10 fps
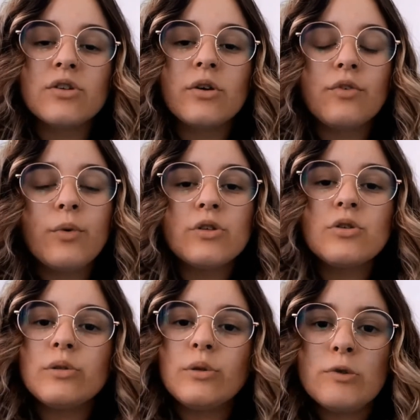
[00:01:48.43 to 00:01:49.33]
So if you want
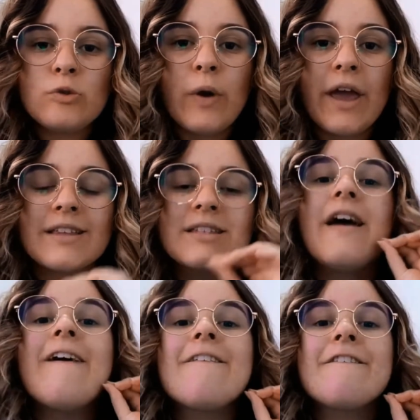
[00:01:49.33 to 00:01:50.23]
to lose weight,
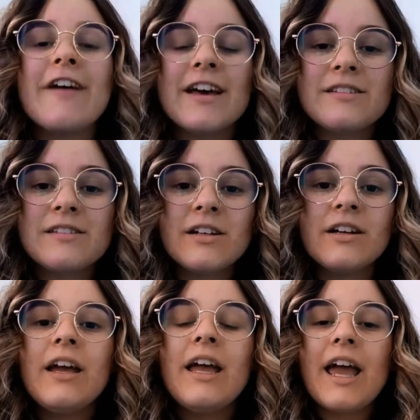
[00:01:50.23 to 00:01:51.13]

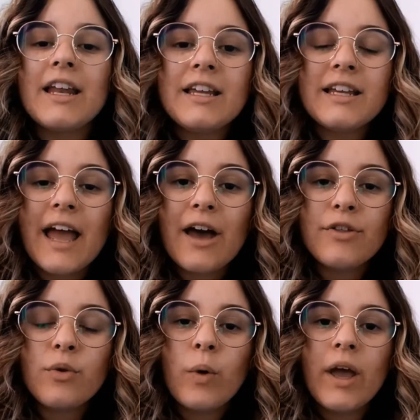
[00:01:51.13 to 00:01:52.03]
faster and in a
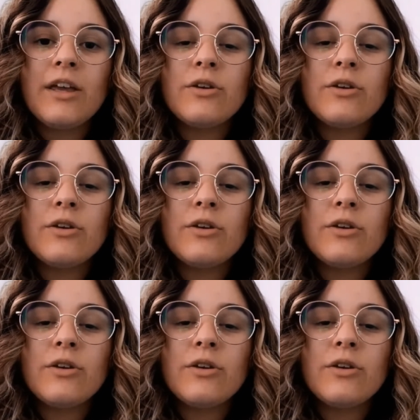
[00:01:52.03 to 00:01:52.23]
healthy way,